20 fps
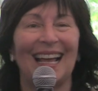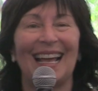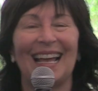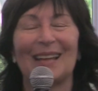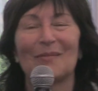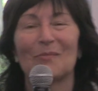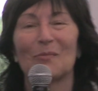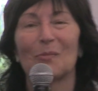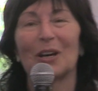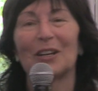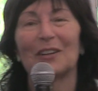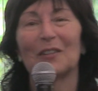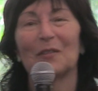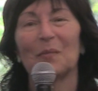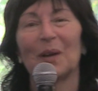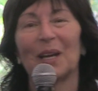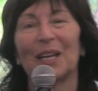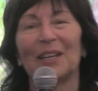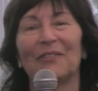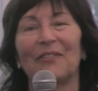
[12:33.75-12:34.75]
And one
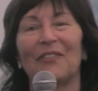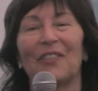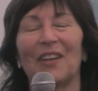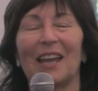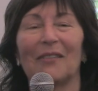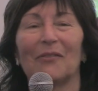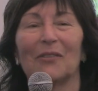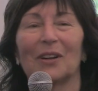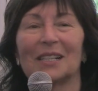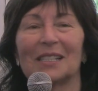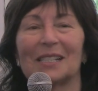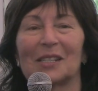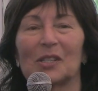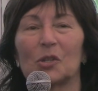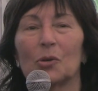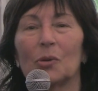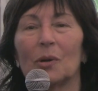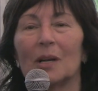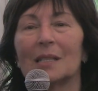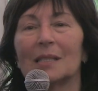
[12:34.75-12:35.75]
of my
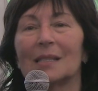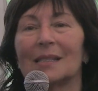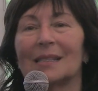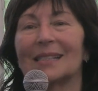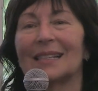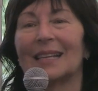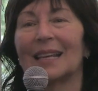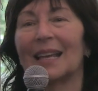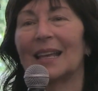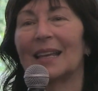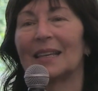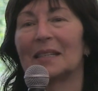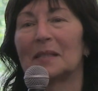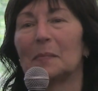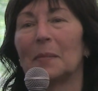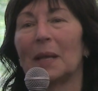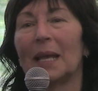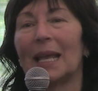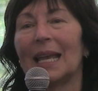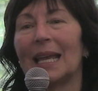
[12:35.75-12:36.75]
favorites, trust
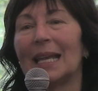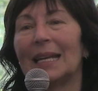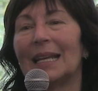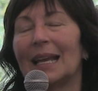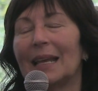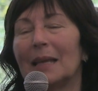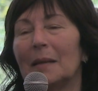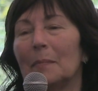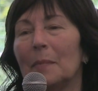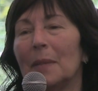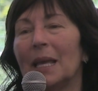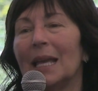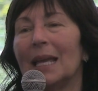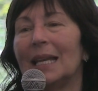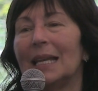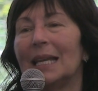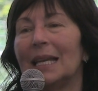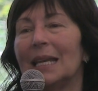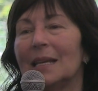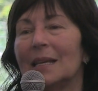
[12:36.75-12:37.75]
is made in
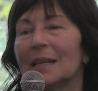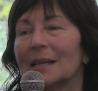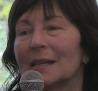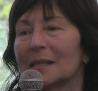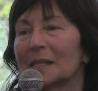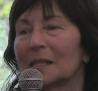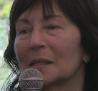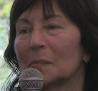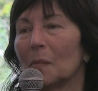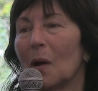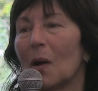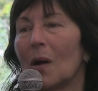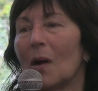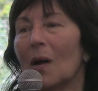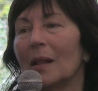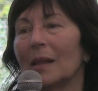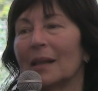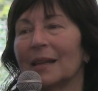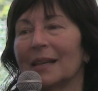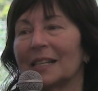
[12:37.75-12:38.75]
many
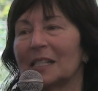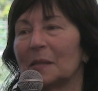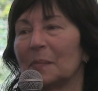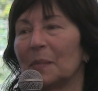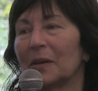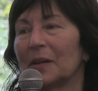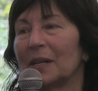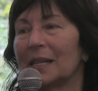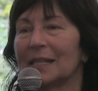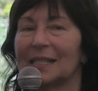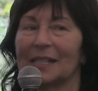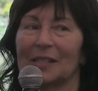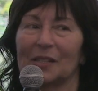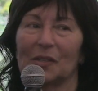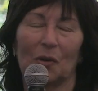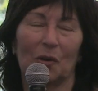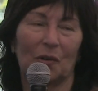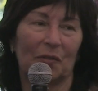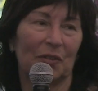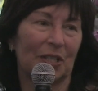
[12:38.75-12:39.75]
small
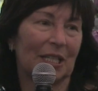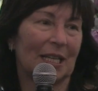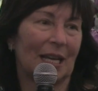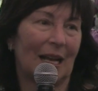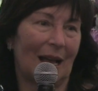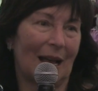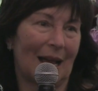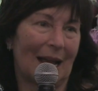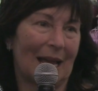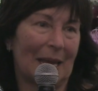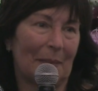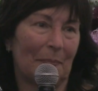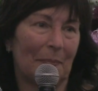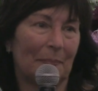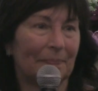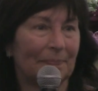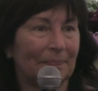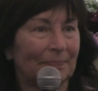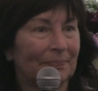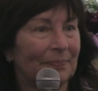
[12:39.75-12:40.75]
experiences over
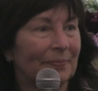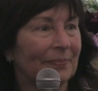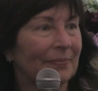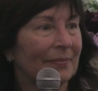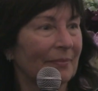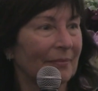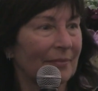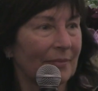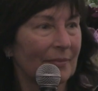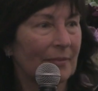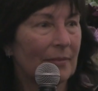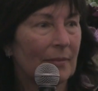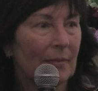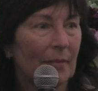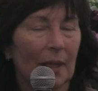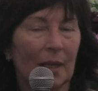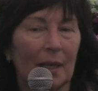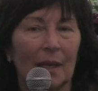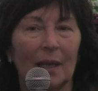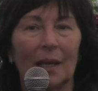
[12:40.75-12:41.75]
time.
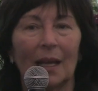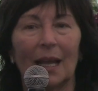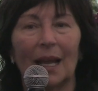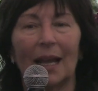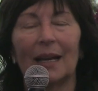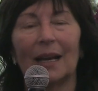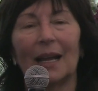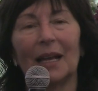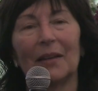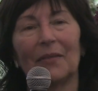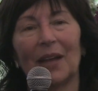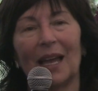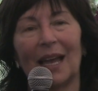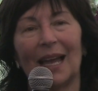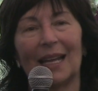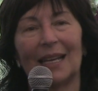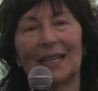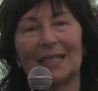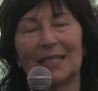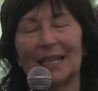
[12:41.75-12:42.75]
And I've
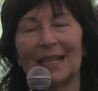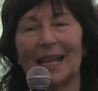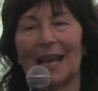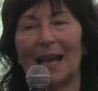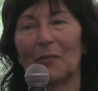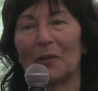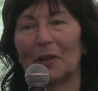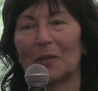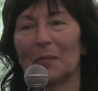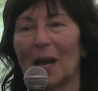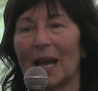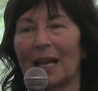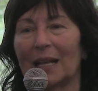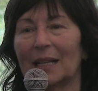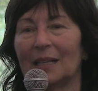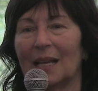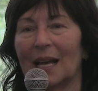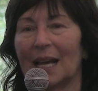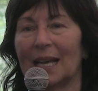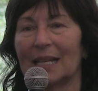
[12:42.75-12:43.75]
added to that with my
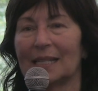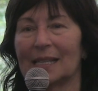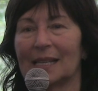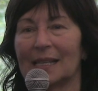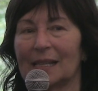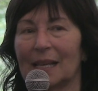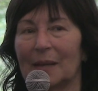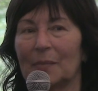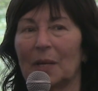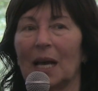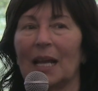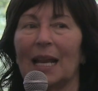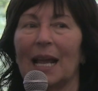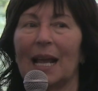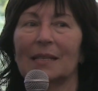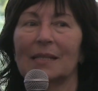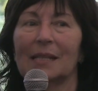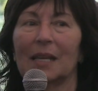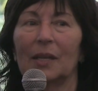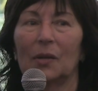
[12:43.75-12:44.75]
clients is, I'm not
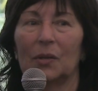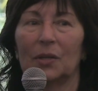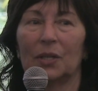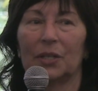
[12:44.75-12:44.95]
asking you